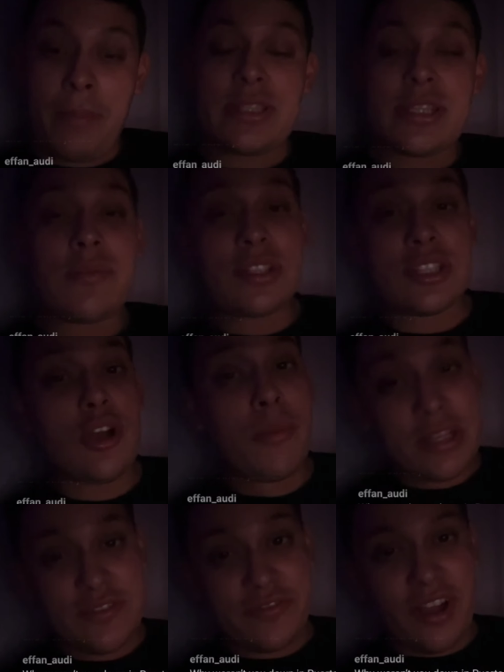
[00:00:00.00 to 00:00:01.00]
Mary Poppins? It was
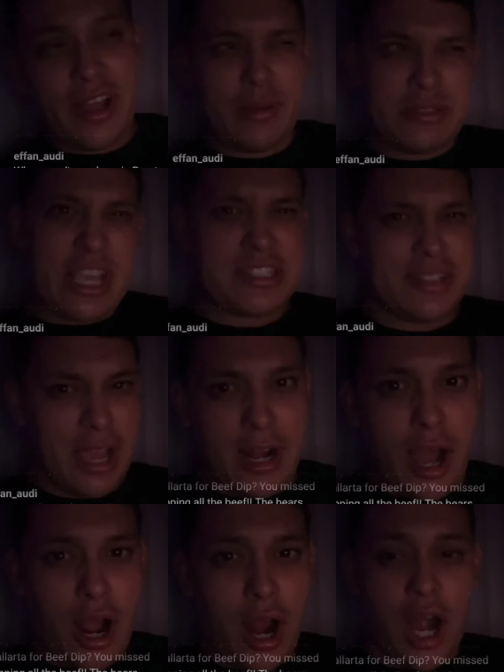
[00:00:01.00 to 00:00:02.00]
so much fun. It was actually
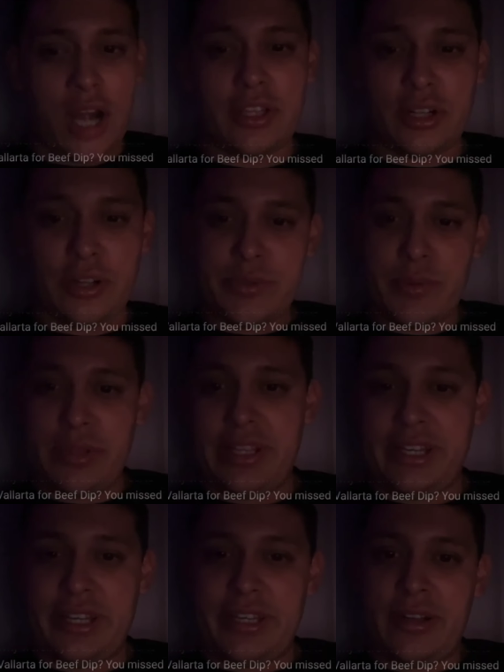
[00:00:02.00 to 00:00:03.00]
kind of hard. The girls were
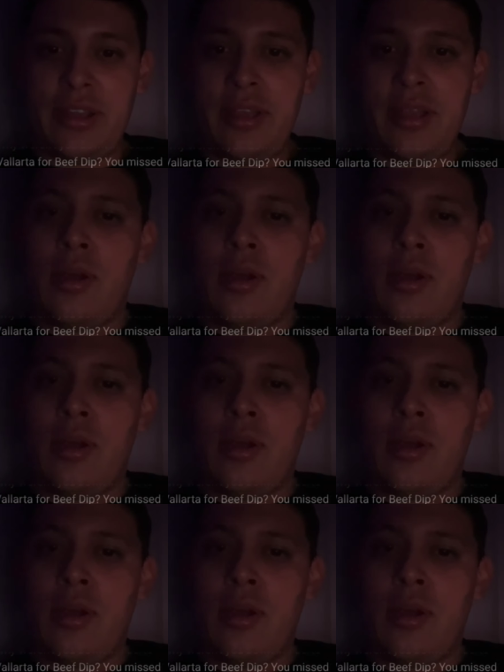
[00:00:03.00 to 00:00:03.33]
really good.